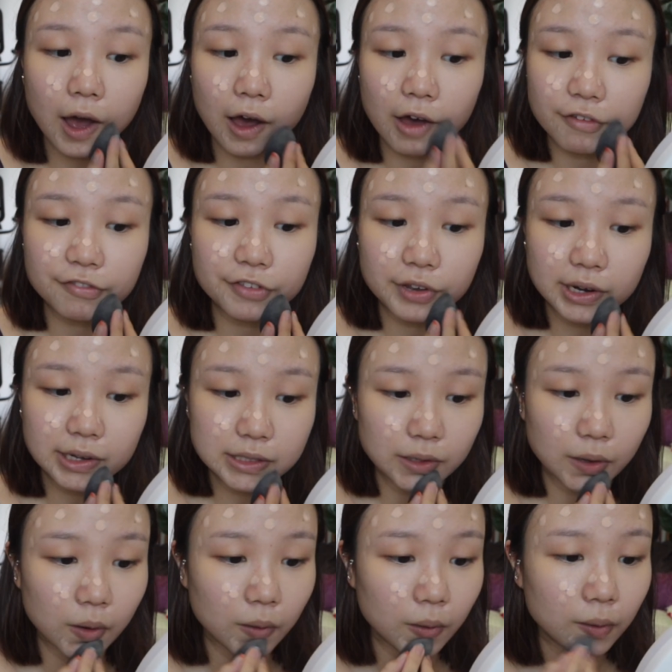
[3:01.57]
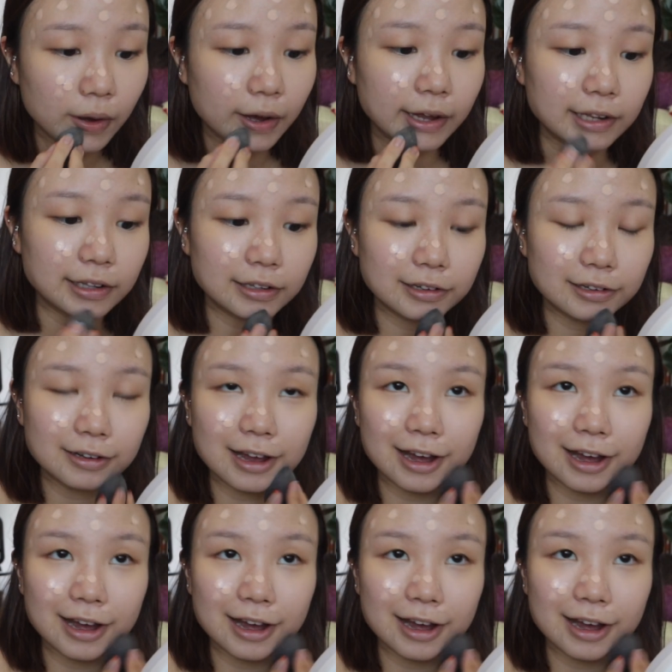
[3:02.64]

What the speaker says: a few days ago, I learned